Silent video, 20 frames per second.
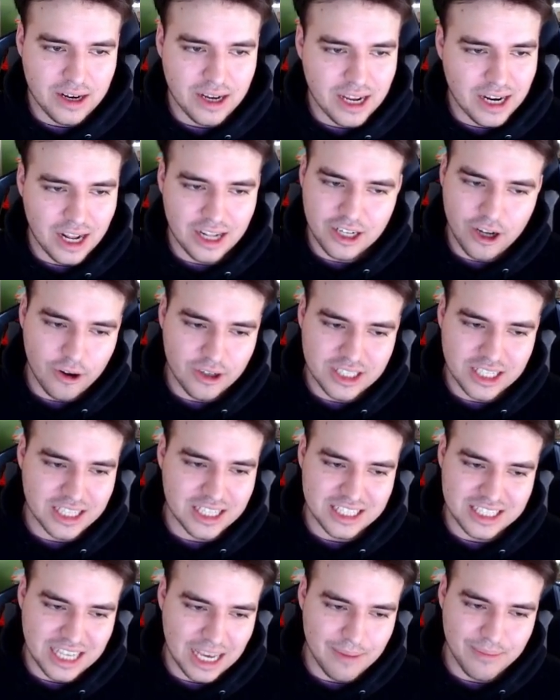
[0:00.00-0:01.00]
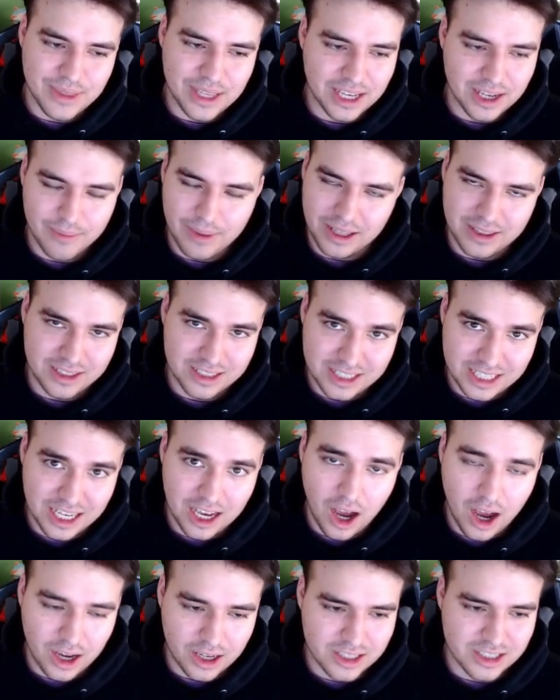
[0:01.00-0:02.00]
And I know I said the same thing about the
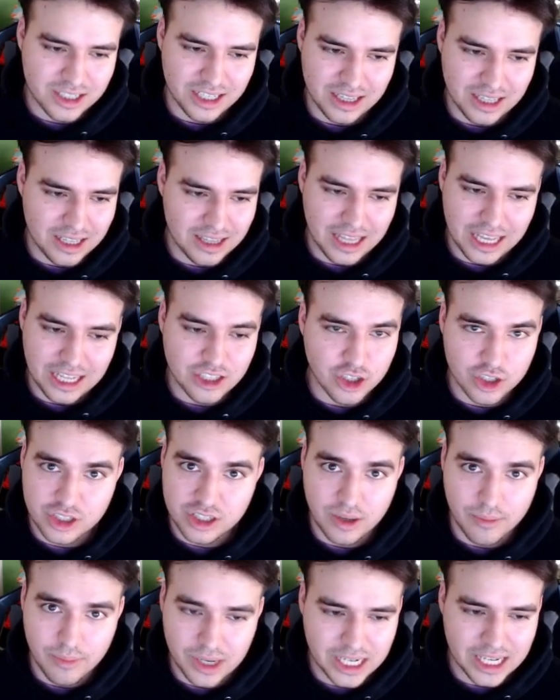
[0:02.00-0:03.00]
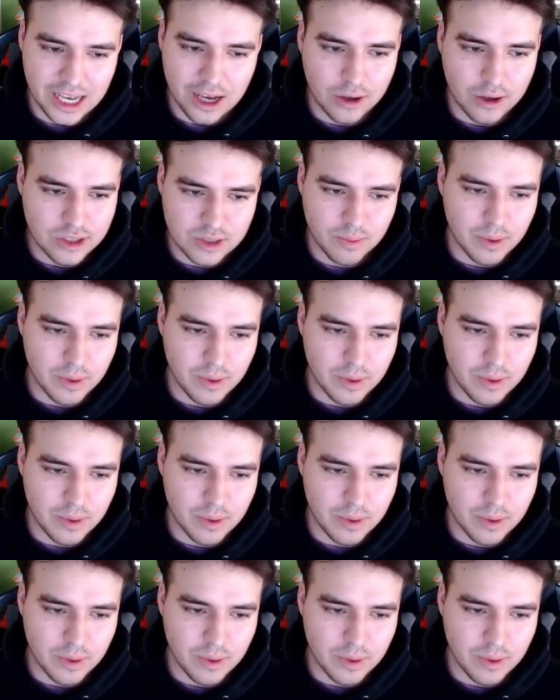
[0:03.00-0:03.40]
Seahawks, and they took somebody else,